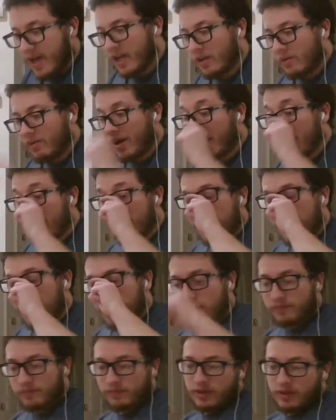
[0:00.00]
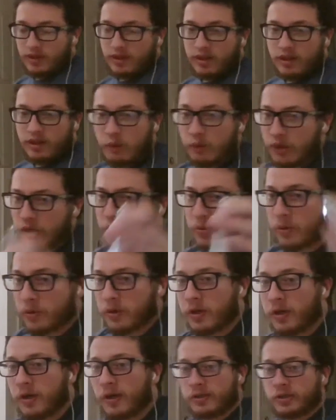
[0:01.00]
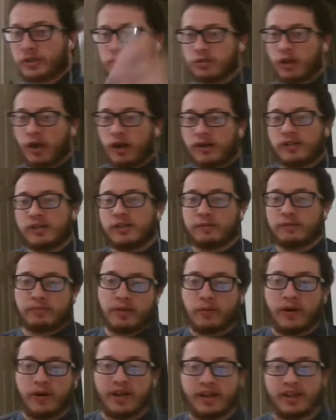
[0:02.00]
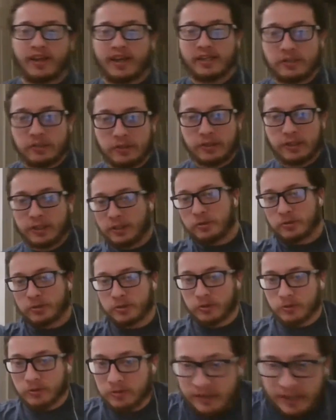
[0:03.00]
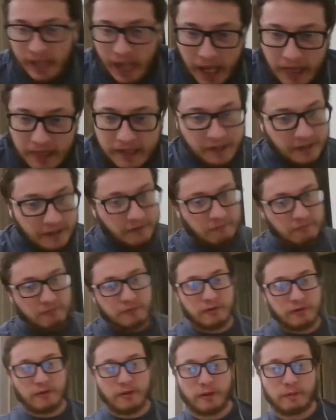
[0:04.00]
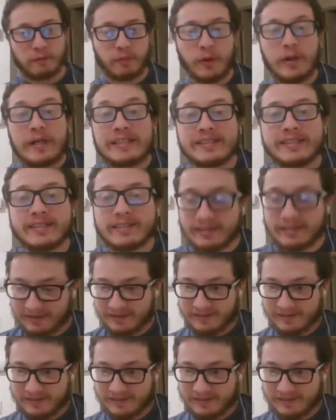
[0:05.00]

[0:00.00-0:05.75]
Anyway, you just talk a little bit while I do the usual tallying of the points.